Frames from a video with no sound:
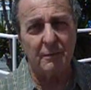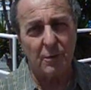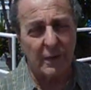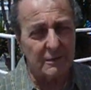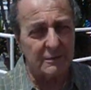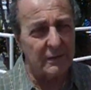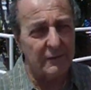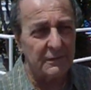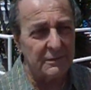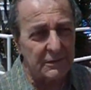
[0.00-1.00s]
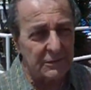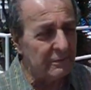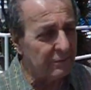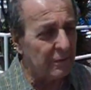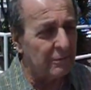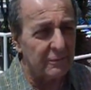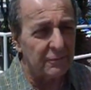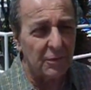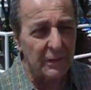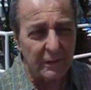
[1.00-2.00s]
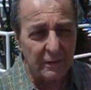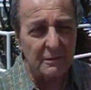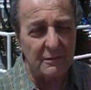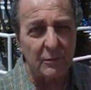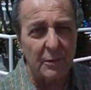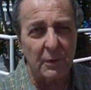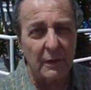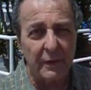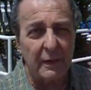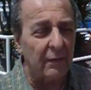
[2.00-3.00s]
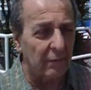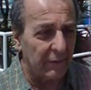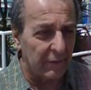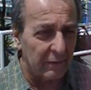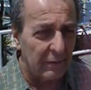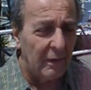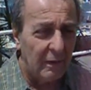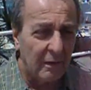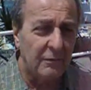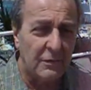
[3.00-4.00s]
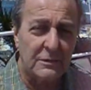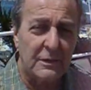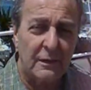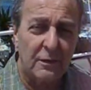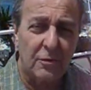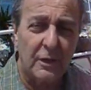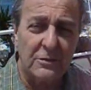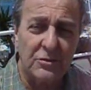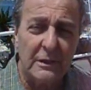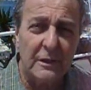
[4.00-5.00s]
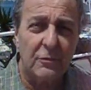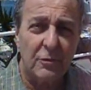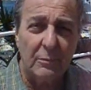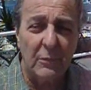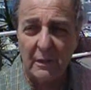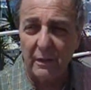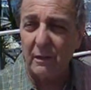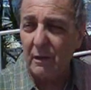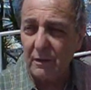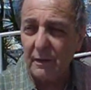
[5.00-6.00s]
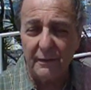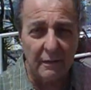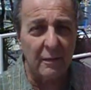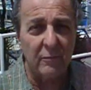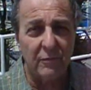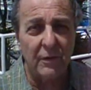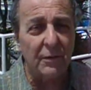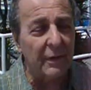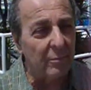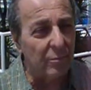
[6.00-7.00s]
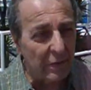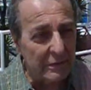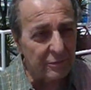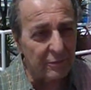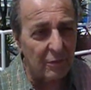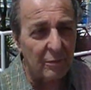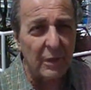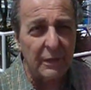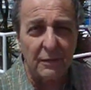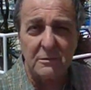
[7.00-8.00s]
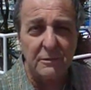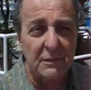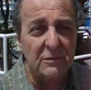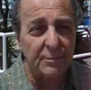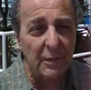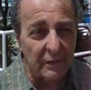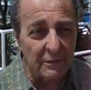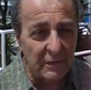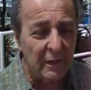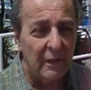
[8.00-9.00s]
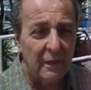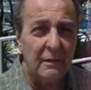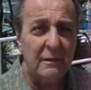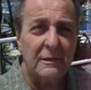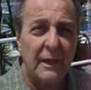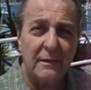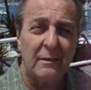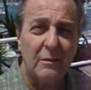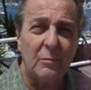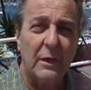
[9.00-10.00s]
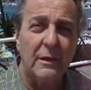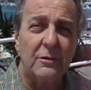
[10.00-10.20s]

practicing physician for over forty years. I'm up in Lake Arrowhead. I've just had a Trigenic treatment, and I'll tell you, I'm very impressed with all my years of experience. It has added to my